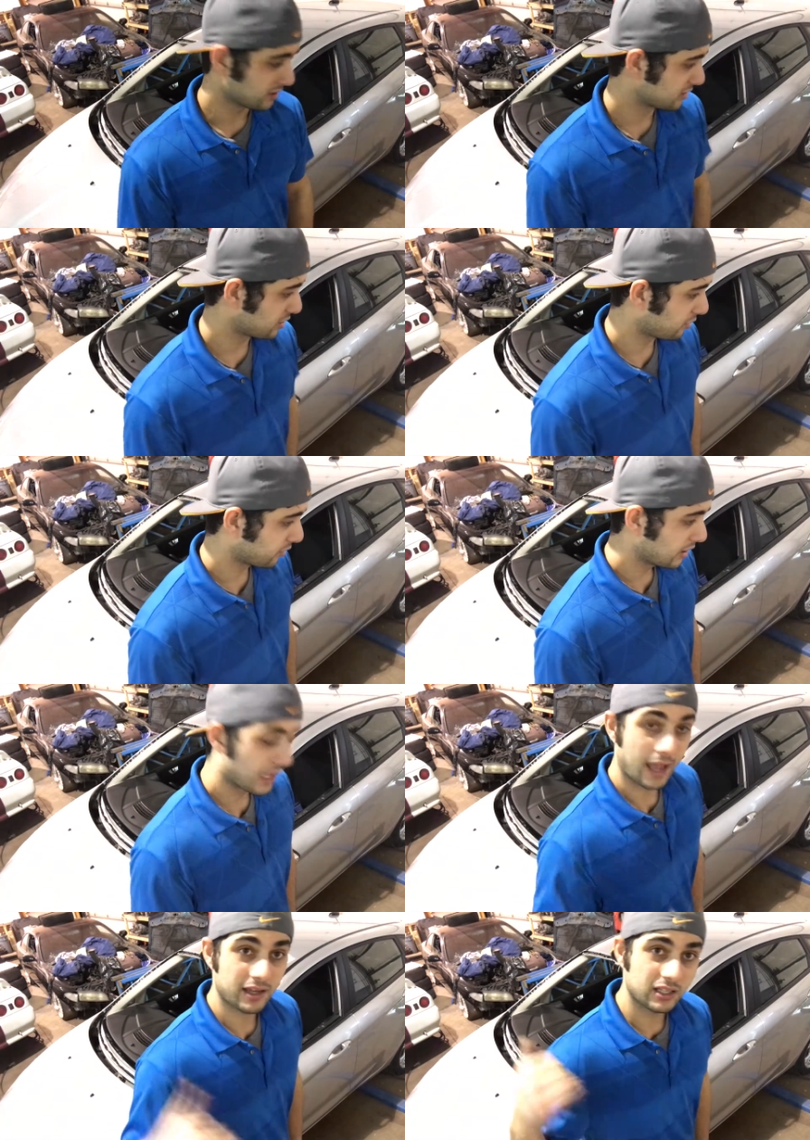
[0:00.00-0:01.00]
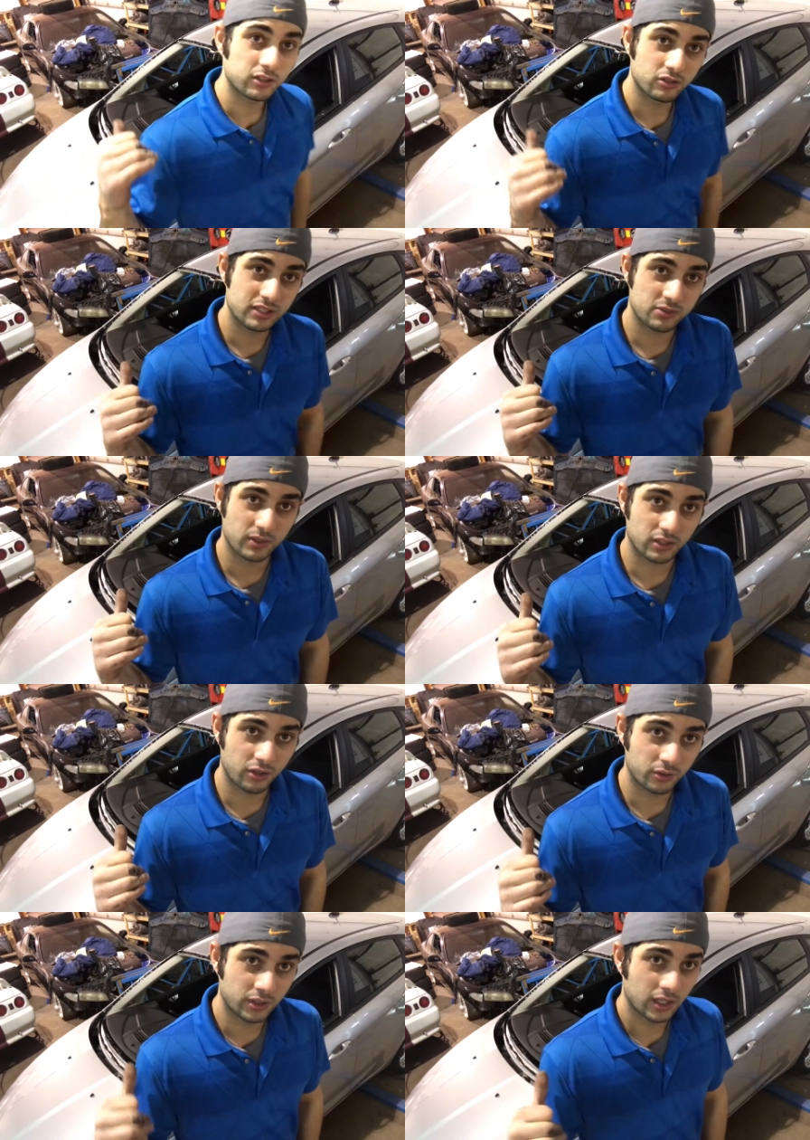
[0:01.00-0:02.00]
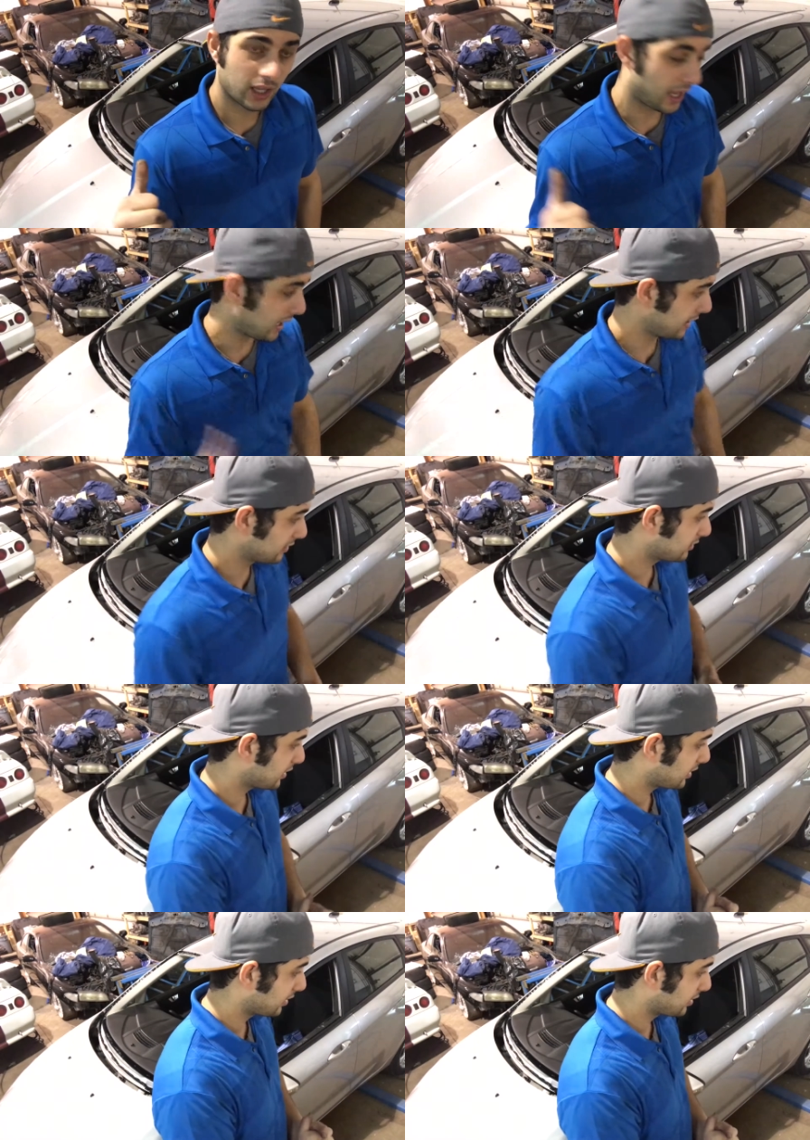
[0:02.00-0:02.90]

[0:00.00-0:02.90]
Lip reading: So I'm going to do this one alone, and